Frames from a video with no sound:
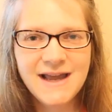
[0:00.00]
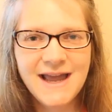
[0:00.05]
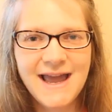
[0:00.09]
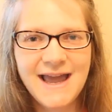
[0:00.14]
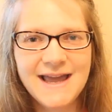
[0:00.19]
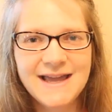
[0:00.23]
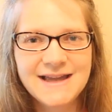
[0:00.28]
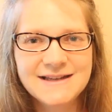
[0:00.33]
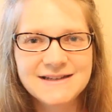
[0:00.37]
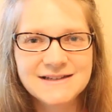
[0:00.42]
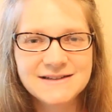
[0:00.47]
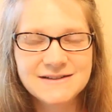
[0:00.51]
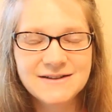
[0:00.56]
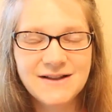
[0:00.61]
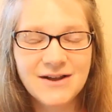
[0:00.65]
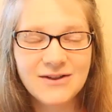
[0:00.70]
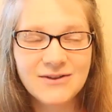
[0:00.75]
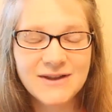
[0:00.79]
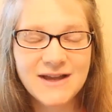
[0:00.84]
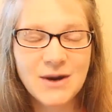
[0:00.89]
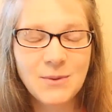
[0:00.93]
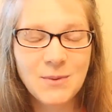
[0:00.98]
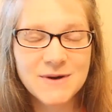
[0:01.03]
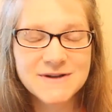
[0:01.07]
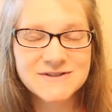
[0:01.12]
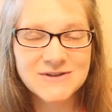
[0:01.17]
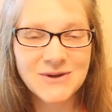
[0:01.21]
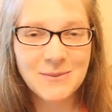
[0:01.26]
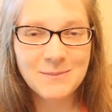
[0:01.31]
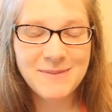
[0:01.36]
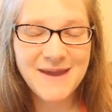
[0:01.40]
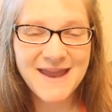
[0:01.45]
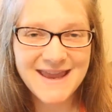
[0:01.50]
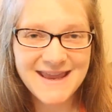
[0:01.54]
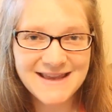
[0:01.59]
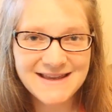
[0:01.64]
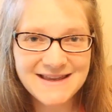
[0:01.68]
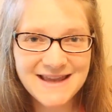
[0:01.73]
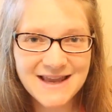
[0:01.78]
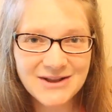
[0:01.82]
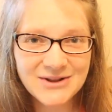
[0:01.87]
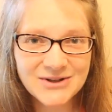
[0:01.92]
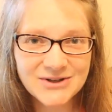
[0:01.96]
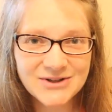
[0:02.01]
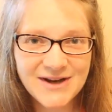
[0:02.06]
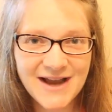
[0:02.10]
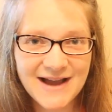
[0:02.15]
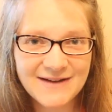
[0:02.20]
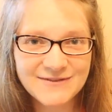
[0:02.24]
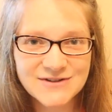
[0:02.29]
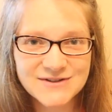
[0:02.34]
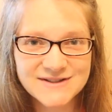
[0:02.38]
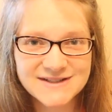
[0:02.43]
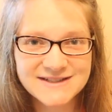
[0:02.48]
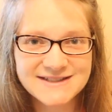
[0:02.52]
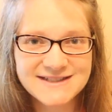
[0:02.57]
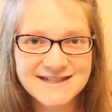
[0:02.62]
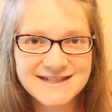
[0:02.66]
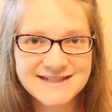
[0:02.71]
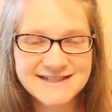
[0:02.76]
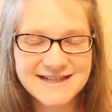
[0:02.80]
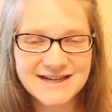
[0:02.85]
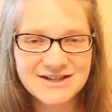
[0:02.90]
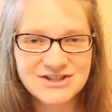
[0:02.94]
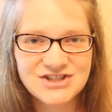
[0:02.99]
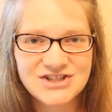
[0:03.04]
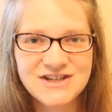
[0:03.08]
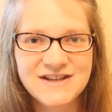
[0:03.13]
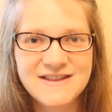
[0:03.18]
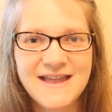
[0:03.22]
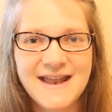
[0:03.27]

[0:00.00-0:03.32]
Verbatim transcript: And luckily I was on painkiller after the C-section,